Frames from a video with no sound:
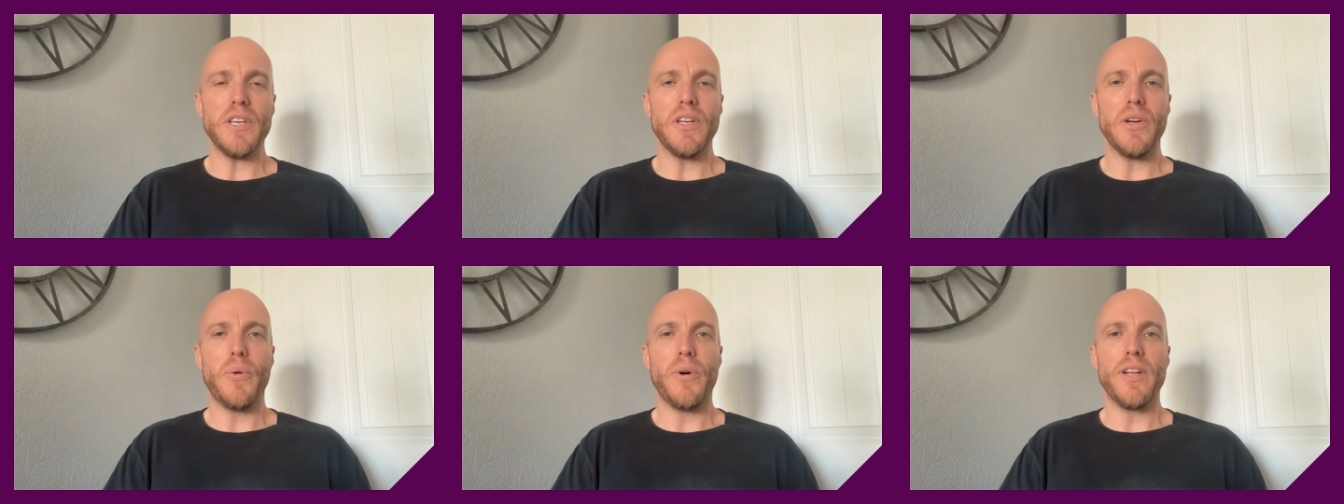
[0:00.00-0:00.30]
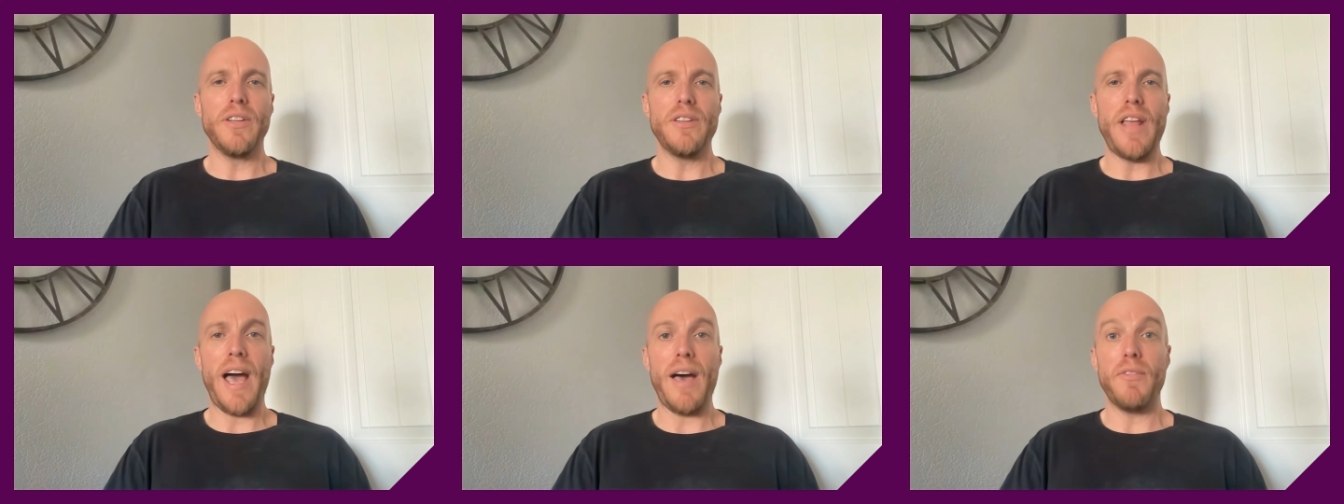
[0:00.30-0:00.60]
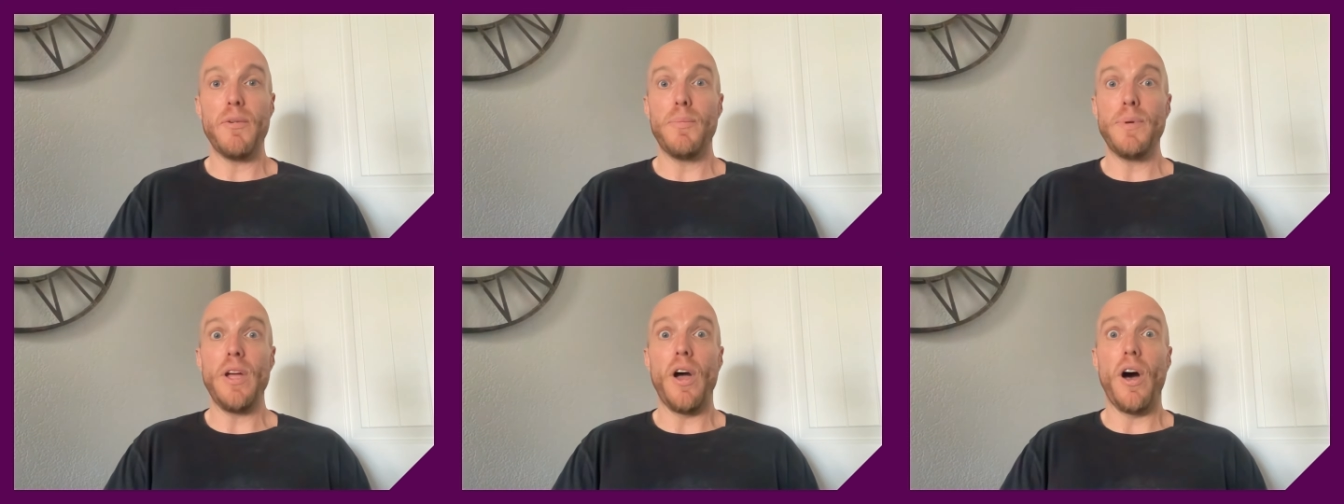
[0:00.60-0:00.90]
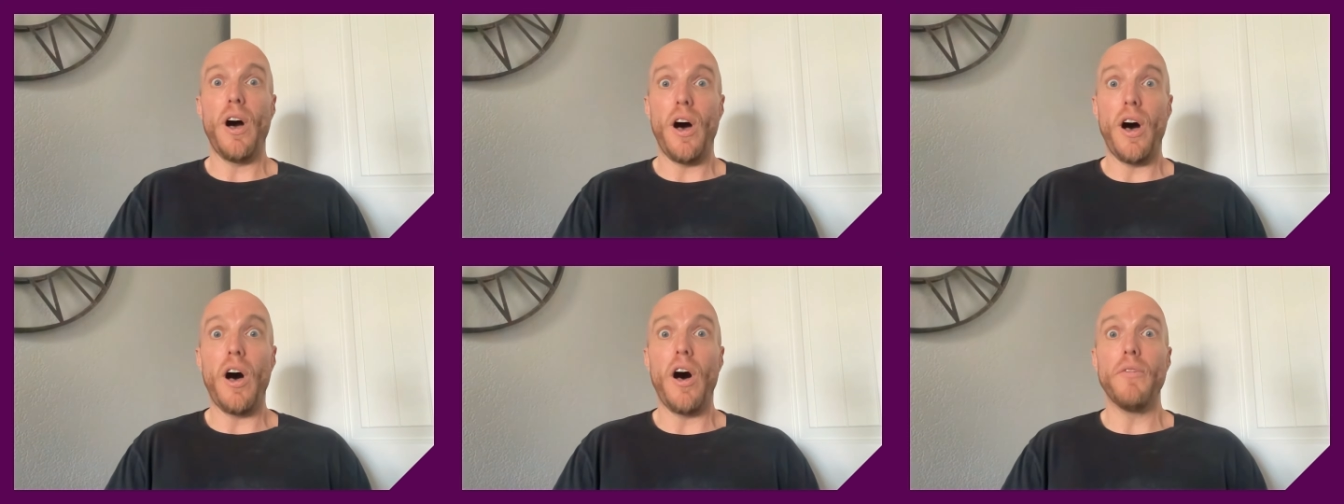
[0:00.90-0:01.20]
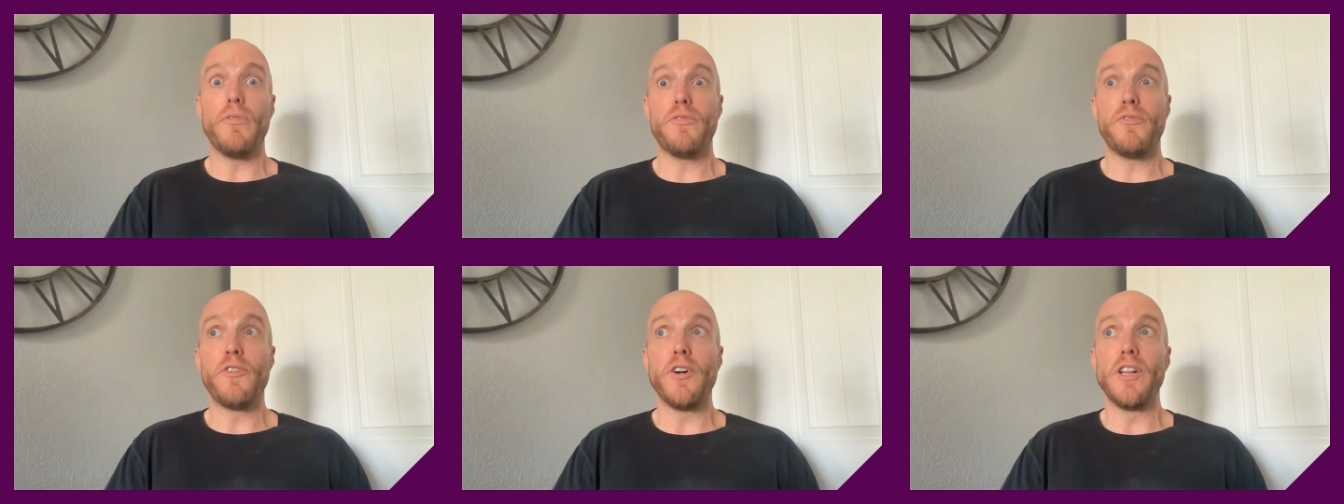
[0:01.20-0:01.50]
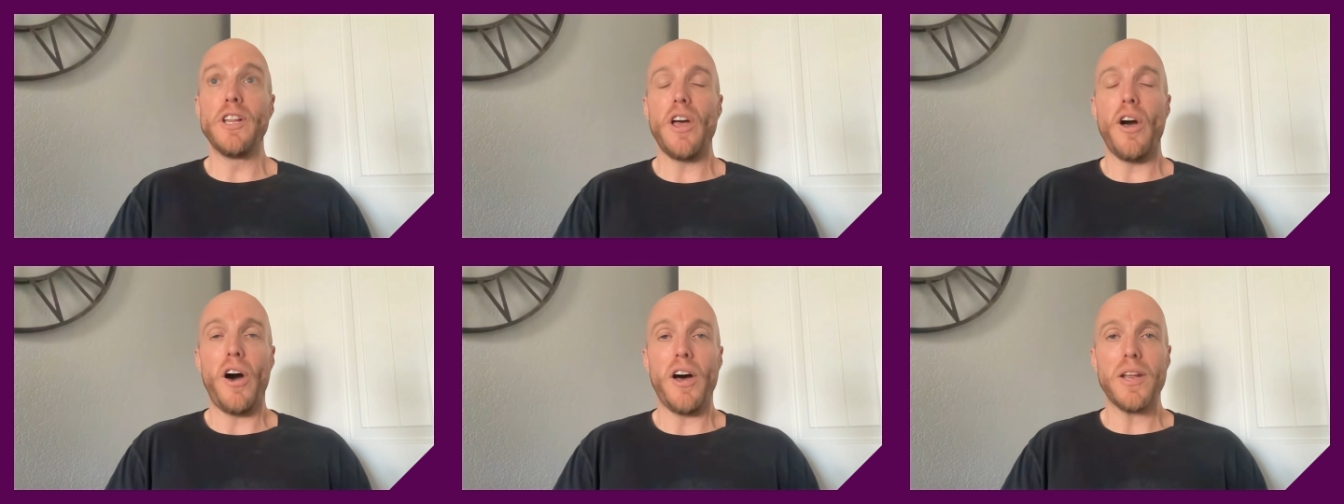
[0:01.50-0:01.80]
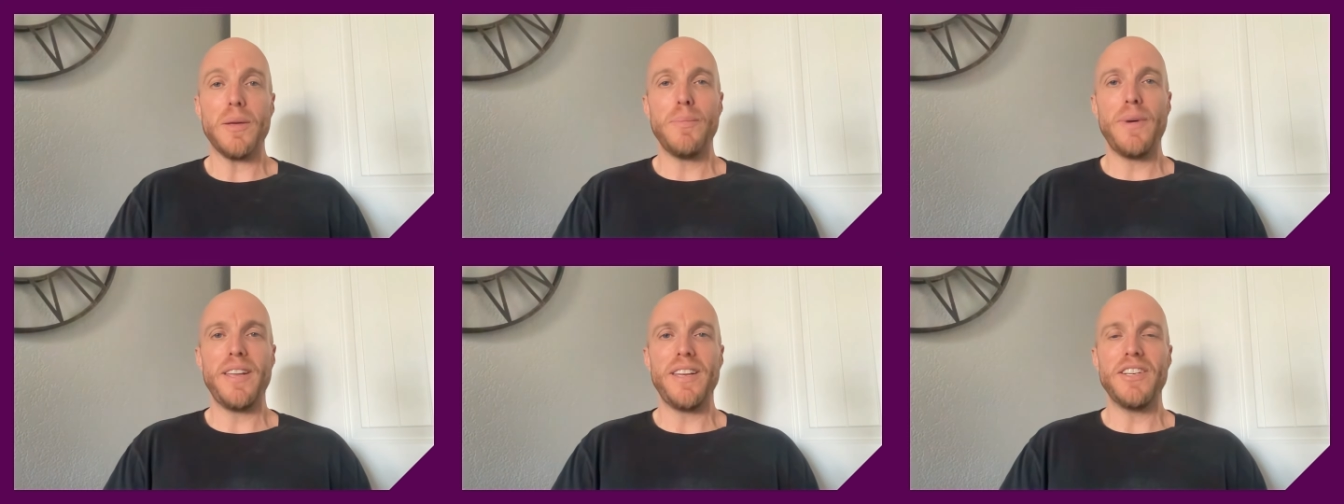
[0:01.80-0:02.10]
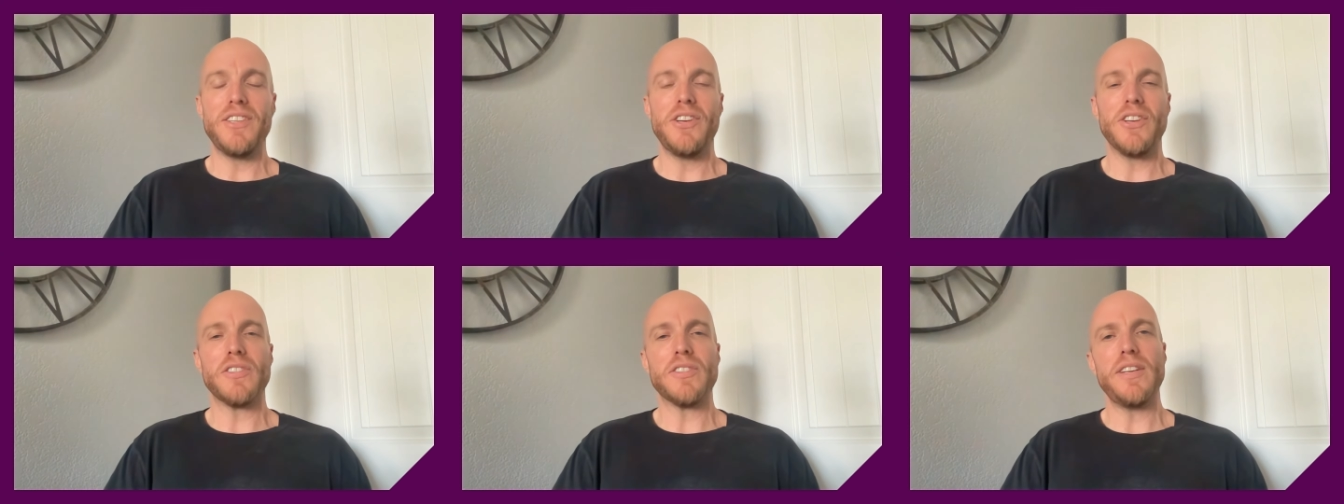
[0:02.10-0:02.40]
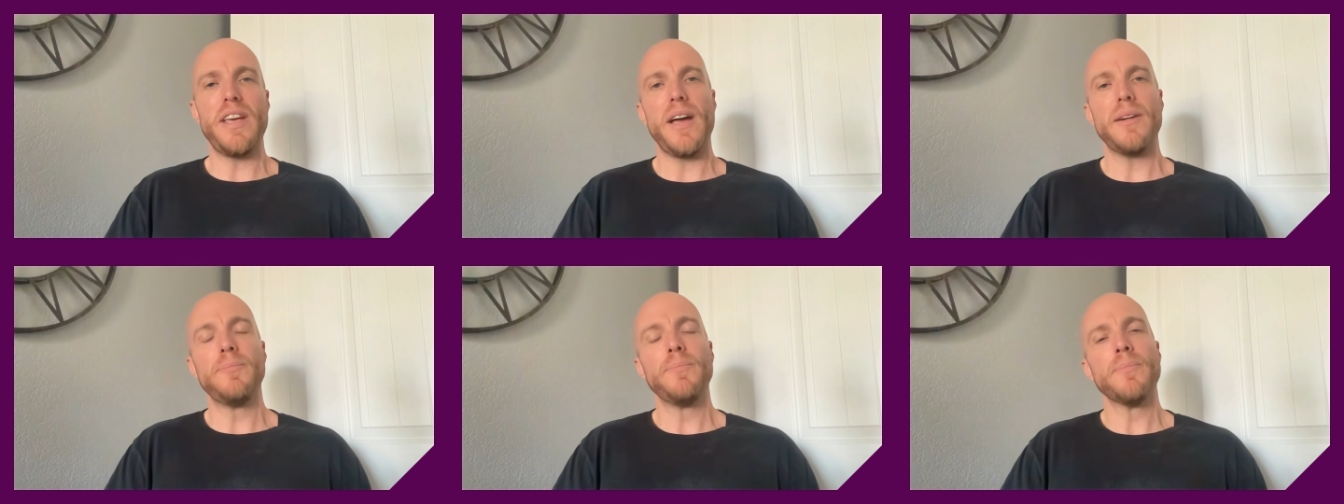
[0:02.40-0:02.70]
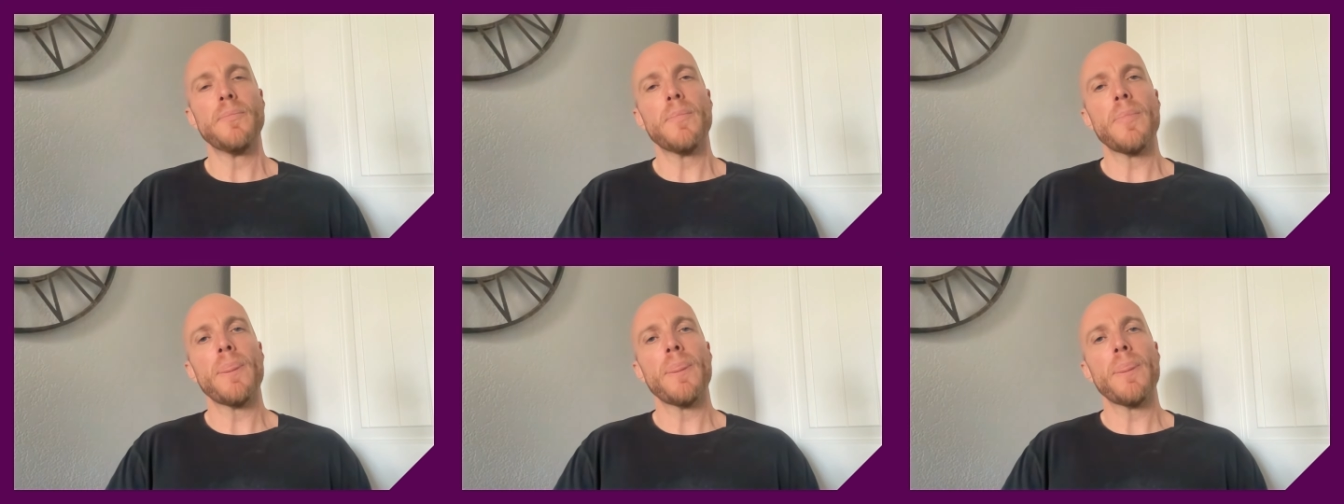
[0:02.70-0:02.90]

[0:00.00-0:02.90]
You don't want to have it be fully automated just yet.